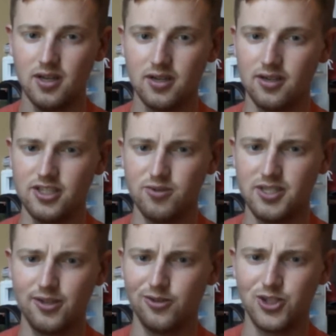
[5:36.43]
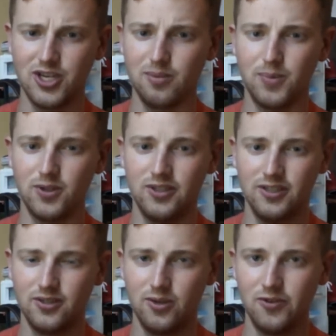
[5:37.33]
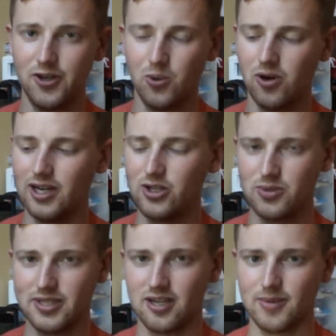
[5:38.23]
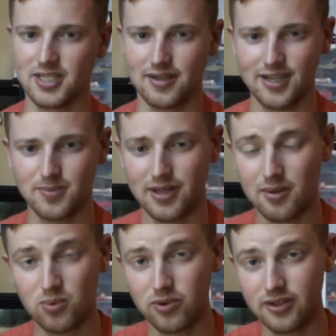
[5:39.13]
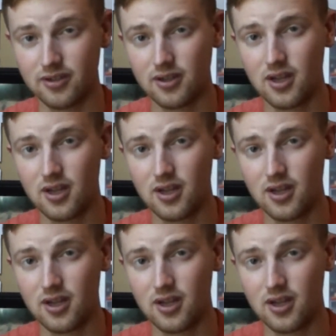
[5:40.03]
because it was either cheaper or Running Warehouse was out of my size by that point.